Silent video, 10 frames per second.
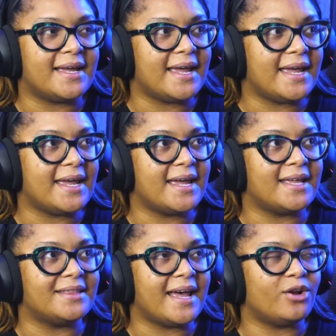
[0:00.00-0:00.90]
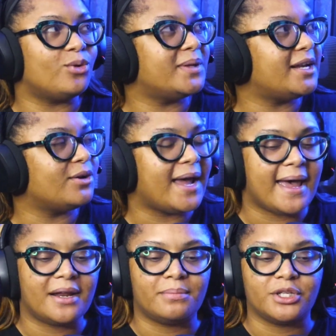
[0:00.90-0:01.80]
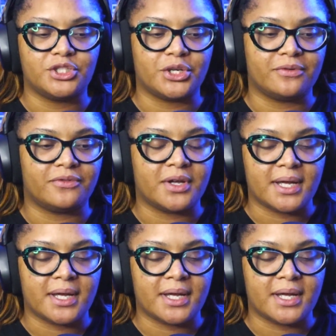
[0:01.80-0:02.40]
and that Homelander had a bunch of